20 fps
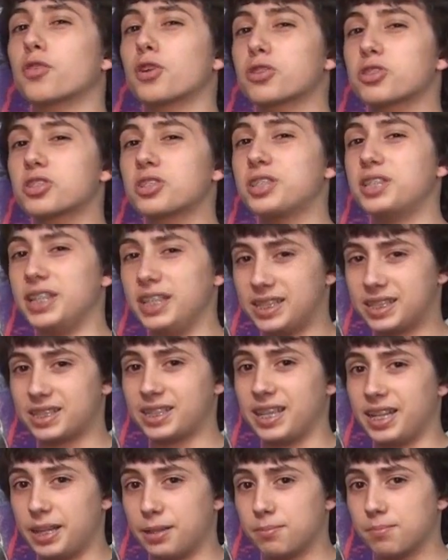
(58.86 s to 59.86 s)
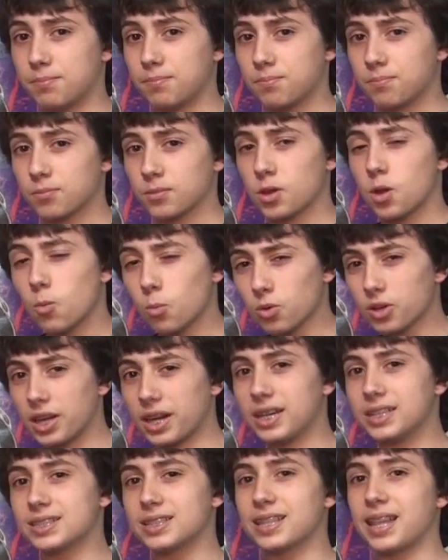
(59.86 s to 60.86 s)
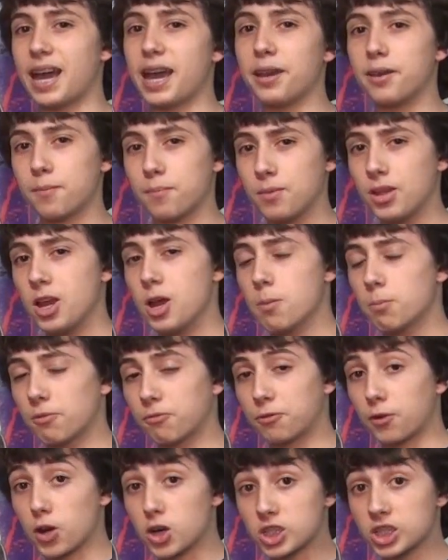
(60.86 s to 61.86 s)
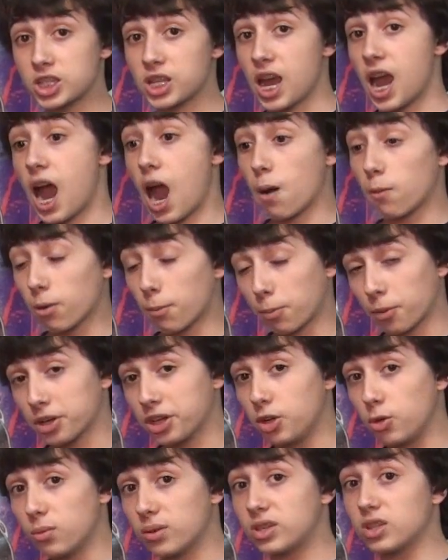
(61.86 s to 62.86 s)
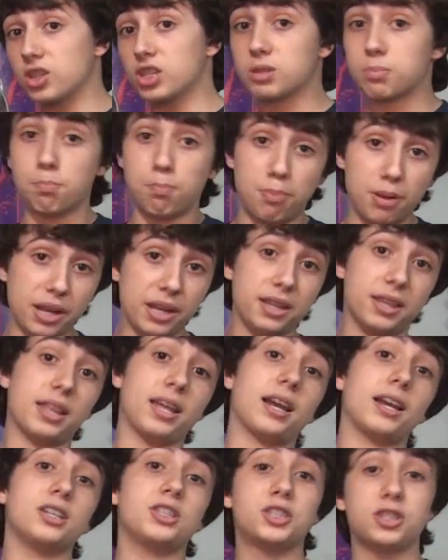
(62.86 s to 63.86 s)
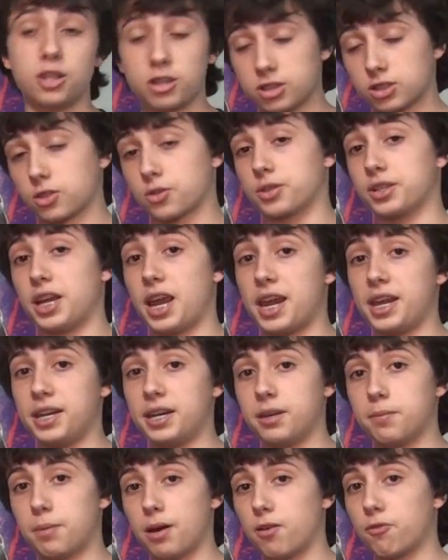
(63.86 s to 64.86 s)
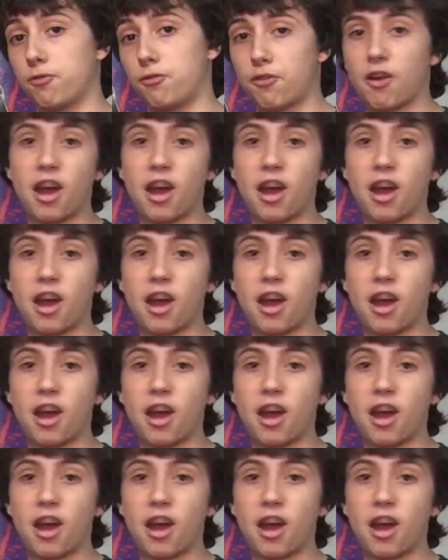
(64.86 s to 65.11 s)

vs. DC. We'll get into that, but first, I want to bring you into this bit that I just created about